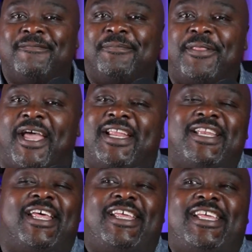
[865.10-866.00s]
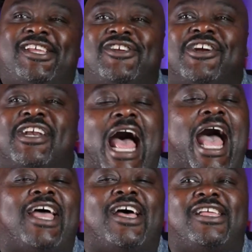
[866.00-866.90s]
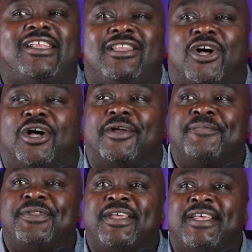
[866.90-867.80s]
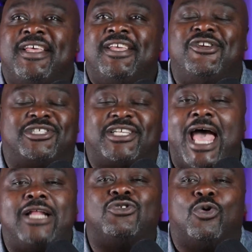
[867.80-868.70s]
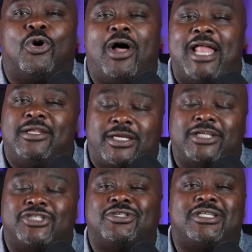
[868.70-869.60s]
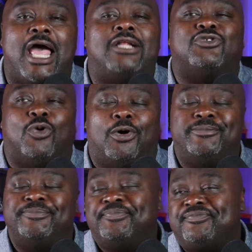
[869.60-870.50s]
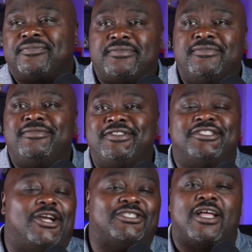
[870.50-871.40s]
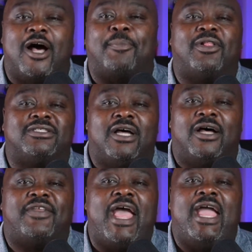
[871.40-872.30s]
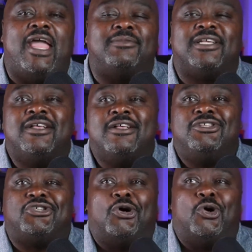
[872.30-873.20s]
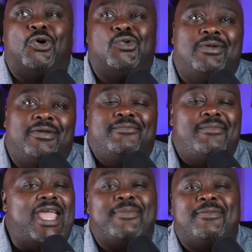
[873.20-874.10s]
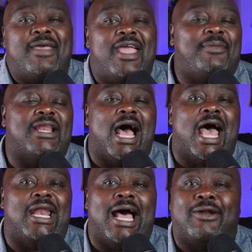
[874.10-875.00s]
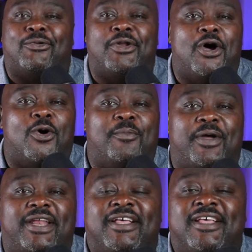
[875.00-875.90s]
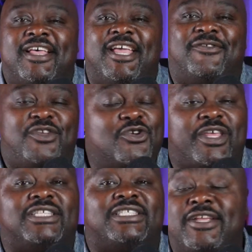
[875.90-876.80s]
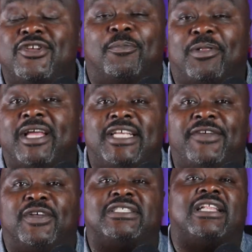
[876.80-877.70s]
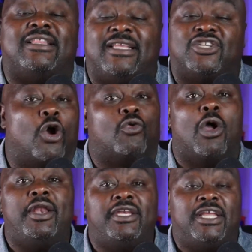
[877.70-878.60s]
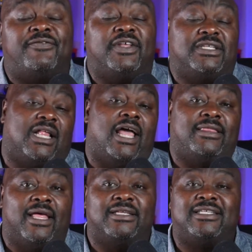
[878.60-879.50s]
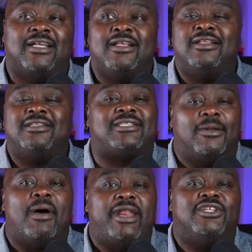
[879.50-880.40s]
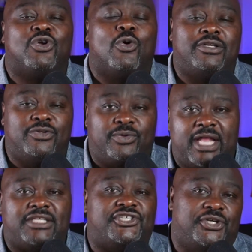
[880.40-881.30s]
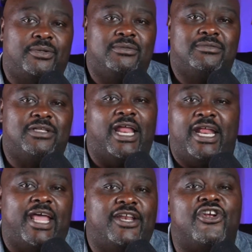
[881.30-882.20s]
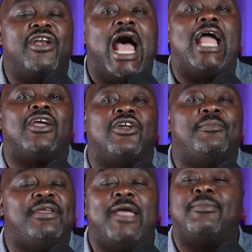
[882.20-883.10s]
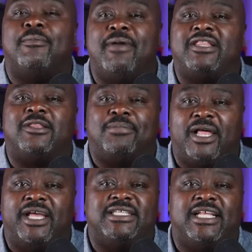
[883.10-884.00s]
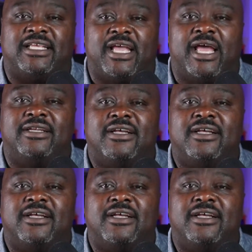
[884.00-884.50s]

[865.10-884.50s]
And you're not look, your schedule, I look at your schedule, there's a couple of tough games, so maybe not, I don't know. But if you continue to play defense like this or run defense like this, somebody's going to catch you. And you're not going to be able to make the plays at the end.